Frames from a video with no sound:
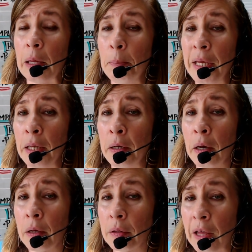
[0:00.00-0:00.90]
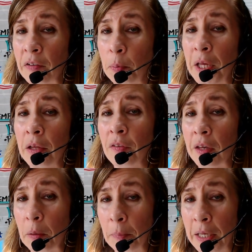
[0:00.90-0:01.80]
mean lesbians, it
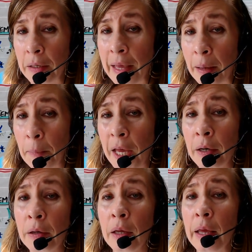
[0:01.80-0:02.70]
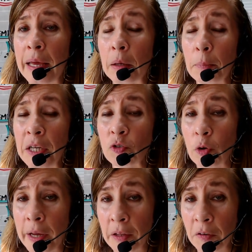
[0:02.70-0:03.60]
can mean gay men, it can mean
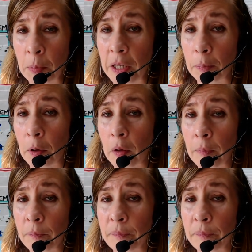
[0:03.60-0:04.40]
trans people.